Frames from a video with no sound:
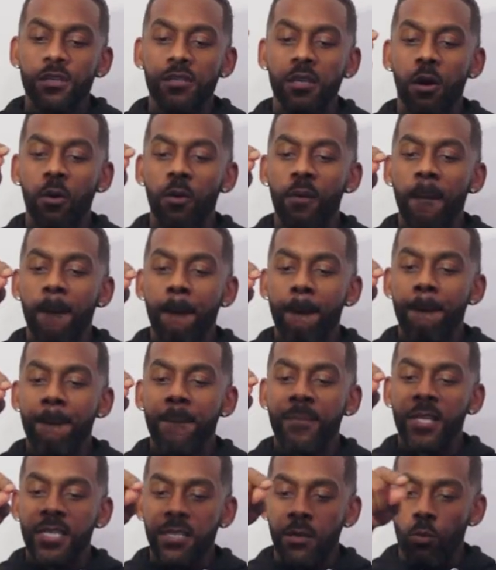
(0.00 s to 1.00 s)
So
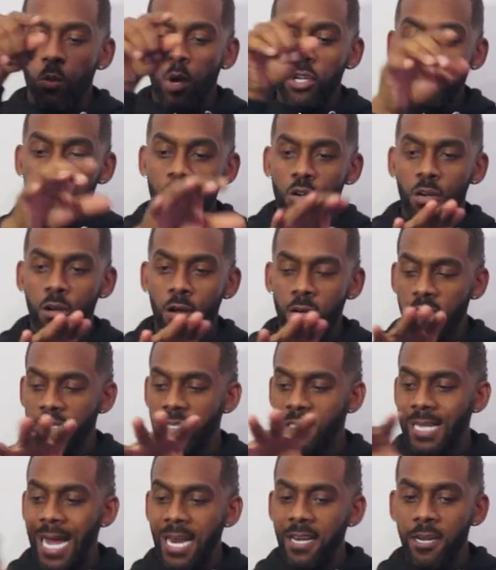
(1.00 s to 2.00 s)
once you clock
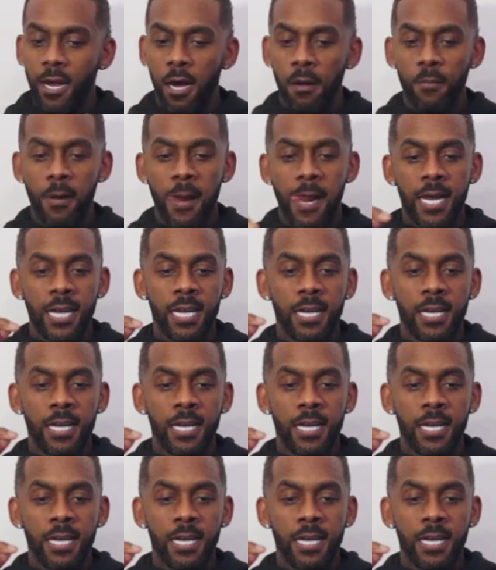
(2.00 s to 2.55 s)
stand-up,